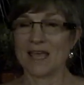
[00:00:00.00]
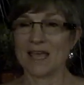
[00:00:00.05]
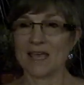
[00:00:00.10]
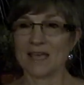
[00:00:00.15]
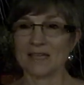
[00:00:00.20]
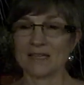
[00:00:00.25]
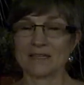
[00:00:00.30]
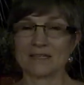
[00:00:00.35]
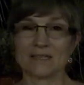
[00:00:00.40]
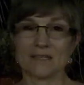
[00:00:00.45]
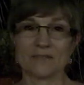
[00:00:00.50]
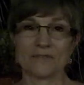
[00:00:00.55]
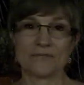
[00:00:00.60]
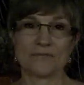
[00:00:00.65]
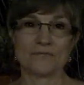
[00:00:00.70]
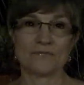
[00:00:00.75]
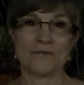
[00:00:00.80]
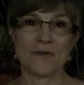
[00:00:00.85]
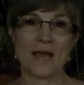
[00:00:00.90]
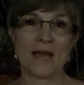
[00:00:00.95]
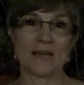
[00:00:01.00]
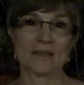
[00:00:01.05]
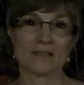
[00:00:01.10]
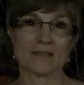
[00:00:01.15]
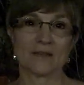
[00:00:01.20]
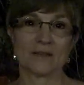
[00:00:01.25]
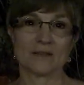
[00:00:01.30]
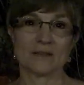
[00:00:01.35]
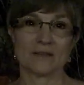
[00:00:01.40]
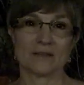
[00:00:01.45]
And the fact
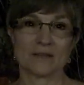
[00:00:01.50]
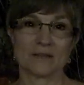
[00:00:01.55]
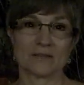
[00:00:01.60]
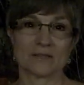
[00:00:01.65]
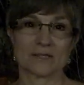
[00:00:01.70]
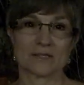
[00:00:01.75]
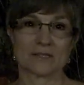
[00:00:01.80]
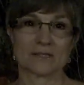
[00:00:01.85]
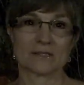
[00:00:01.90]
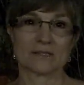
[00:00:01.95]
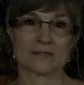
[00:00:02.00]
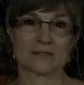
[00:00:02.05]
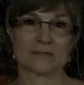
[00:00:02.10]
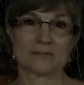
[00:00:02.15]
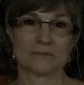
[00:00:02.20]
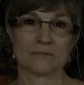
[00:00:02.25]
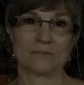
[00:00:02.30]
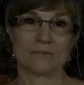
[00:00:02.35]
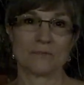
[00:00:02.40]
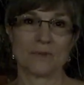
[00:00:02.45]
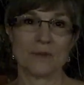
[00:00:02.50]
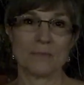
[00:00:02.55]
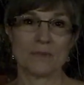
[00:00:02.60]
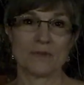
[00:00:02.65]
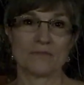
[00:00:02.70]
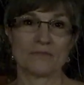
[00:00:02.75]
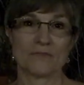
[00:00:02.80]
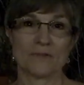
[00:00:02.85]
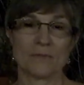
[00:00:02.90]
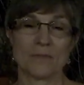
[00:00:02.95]
that there's
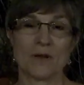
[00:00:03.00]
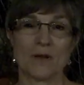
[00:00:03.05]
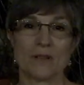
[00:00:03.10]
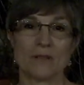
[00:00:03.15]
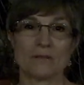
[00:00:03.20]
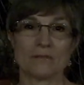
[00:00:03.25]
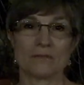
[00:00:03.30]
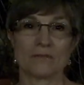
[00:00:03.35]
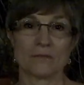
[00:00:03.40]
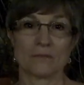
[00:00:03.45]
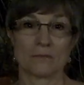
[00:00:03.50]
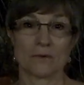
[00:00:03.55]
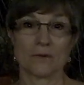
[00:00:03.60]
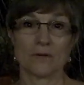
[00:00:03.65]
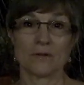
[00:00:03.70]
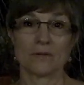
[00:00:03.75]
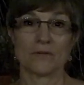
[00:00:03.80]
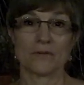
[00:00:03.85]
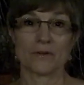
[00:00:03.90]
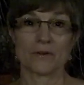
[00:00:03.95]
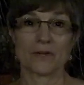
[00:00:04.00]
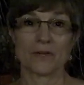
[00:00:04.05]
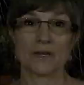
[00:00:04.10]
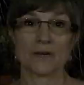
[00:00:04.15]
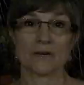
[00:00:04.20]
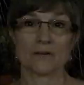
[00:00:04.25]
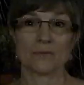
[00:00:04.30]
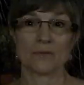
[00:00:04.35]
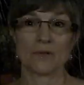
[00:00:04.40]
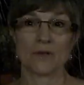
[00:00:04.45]
women from all over the world that are
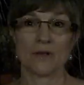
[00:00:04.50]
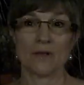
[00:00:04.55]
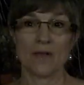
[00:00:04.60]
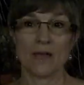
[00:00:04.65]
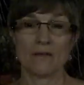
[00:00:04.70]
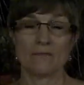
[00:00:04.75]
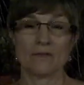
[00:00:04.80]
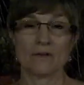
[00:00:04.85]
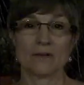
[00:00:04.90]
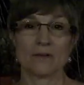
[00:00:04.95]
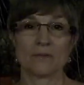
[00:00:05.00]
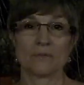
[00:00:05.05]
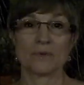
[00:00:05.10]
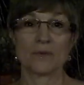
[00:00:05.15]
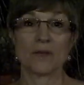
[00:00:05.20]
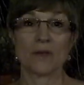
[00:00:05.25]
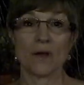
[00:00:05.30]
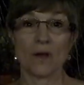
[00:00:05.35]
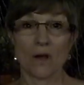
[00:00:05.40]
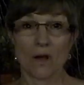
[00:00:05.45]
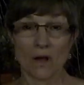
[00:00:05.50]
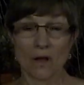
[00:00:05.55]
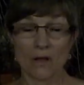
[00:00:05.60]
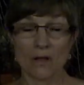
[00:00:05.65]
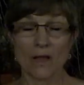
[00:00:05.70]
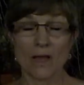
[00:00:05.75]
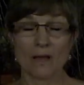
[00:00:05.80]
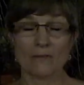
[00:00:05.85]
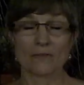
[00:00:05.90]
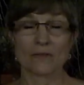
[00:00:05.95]
here, and we all
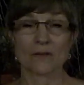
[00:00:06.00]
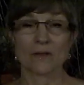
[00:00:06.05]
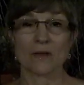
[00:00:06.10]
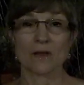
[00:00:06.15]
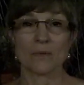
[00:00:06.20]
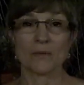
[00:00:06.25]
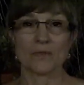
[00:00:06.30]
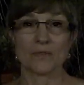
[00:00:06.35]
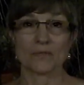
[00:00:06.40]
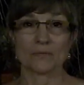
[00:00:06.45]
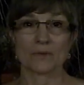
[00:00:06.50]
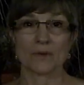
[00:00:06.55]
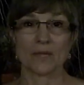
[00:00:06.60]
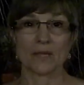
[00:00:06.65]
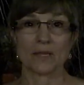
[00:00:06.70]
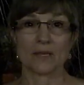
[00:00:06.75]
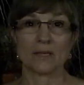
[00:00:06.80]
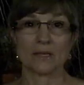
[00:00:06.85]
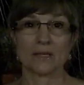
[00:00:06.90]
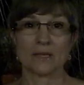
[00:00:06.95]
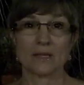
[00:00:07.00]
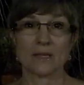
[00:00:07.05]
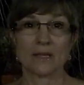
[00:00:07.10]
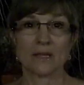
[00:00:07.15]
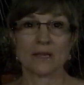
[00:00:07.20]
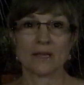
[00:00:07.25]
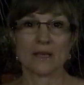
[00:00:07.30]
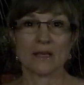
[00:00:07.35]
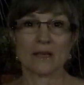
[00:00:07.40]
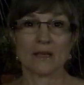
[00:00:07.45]
have the common thread
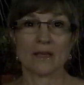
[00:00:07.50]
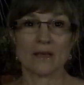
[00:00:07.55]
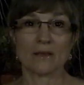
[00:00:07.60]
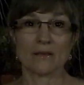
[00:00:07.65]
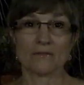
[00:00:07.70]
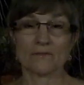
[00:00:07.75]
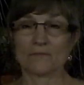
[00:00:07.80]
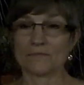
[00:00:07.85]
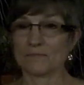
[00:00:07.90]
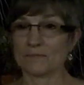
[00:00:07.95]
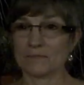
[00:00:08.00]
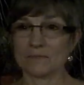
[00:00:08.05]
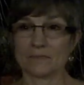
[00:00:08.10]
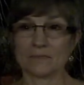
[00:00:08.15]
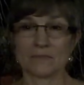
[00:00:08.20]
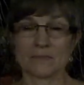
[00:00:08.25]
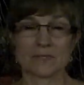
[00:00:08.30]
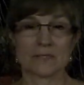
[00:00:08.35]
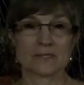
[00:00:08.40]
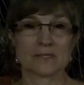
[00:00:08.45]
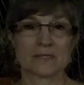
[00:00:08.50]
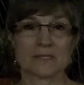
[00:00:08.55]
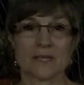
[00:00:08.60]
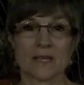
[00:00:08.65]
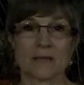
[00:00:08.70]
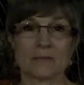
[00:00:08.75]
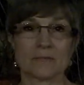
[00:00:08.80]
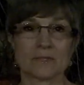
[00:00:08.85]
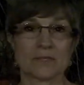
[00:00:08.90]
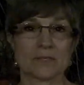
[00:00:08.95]
of
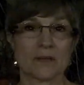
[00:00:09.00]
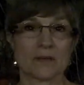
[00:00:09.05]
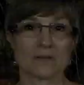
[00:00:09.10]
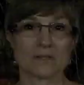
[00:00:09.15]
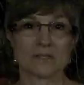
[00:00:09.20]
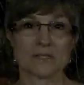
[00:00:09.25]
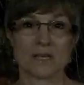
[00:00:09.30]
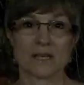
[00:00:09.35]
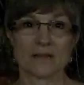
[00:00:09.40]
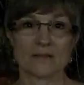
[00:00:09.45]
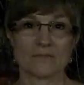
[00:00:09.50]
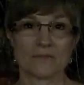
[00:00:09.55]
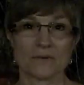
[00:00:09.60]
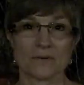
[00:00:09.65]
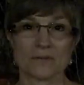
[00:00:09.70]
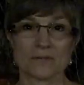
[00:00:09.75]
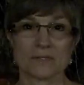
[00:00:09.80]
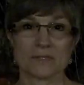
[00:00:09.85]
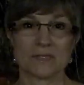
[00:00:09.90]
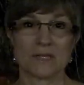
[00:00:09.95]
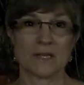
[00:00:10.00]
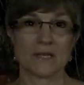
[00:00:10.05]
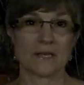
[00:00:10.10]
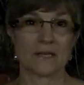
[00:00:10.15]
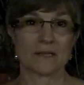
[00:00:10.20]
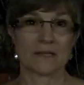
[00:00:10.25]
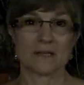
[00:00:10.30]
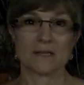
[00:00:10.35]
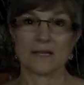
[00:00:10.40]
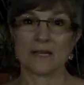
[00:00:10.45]
same song, second verse, day
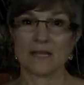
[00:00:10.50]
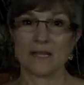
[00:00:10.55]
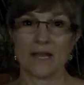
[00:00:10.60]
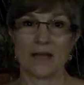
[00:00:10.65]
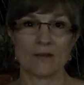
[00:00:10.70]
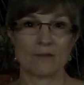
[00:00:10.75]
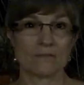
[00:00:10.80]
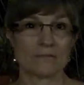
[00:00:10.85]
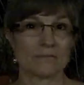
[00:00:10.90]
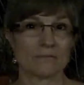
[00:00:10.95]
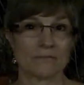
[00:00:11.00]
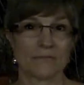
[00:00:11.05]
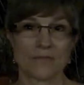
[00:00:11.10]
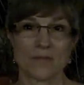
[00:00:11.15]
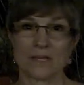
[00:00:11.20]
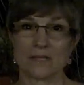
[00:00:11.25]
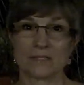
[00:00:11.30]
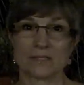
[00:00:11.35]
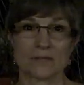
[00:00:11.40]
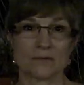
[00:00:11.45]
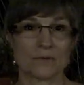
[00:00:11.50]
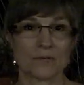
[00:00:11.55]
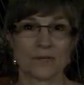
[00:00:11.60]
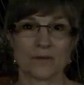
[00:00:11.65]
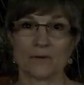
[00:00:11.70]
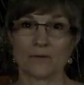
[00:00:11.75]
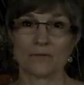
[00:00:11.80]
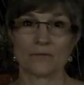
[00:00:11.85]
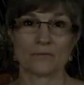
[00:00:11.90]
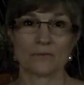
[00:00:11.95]
in and day out, things that we
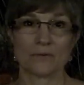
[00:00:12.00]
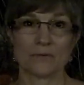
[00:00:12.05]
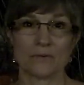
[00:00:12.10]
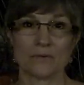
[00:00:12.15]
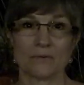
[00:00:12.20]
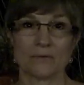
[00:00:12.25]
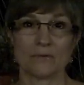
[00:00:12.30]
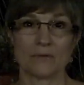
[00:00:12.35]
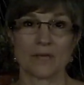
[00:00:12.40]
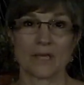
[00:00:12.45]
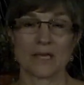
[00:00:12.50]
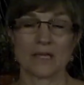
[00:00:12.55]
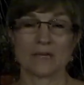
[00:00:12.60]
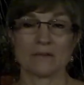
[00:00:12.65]
go through.